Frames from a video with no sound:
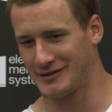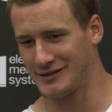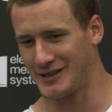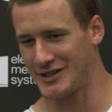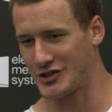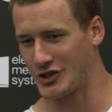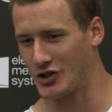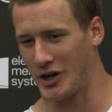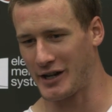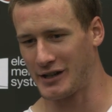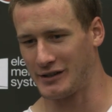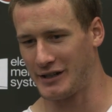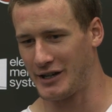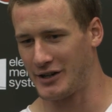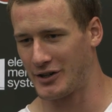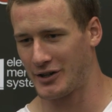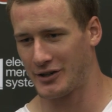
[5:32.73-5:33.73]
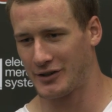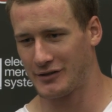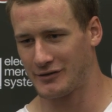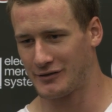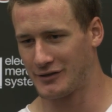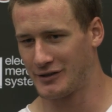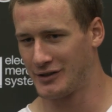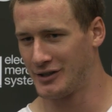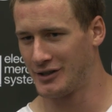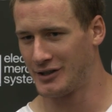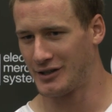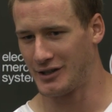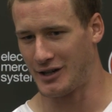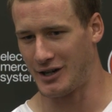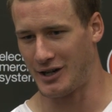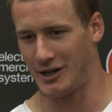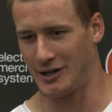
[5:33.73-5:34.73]
he's a great leader,
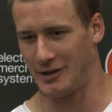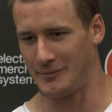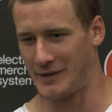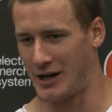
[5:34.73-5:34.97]
um,